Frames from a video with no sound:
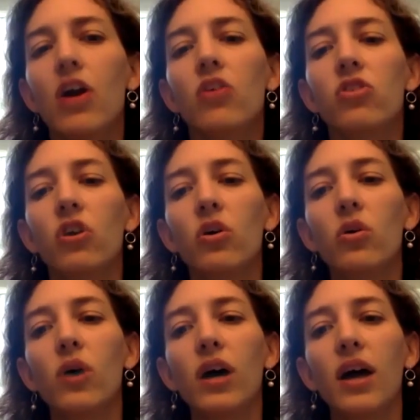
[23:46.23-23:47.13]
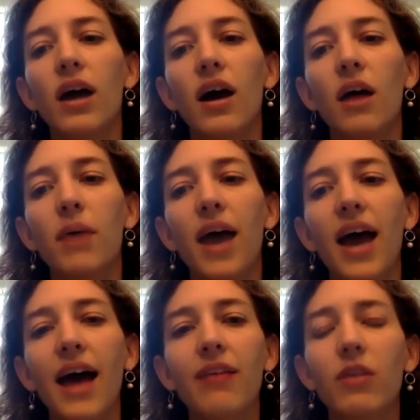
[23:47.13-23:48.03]
So
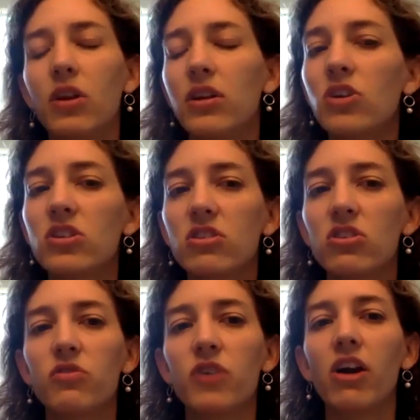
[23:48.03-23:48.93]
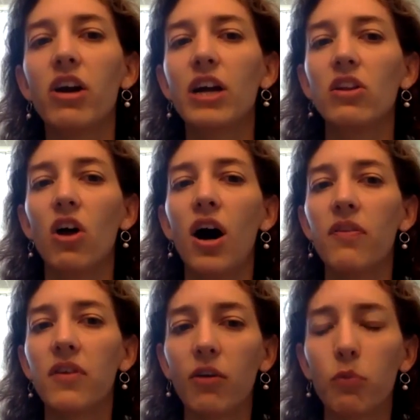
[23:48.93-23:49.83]
the detention centers vary a lot
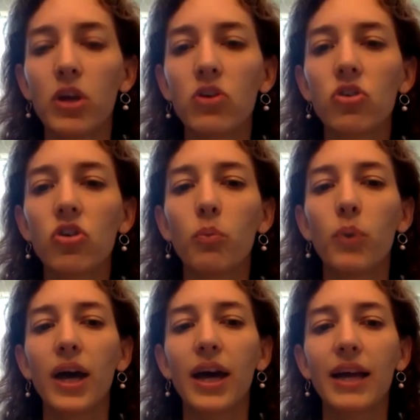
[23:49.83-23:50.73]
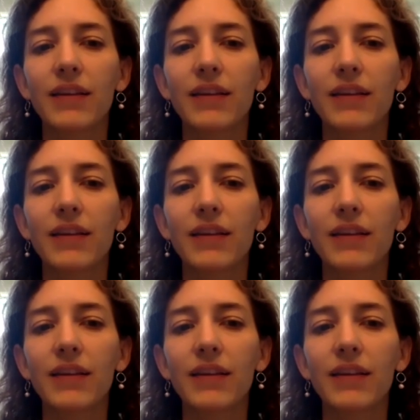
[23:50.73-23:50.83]
that I've been to, but it's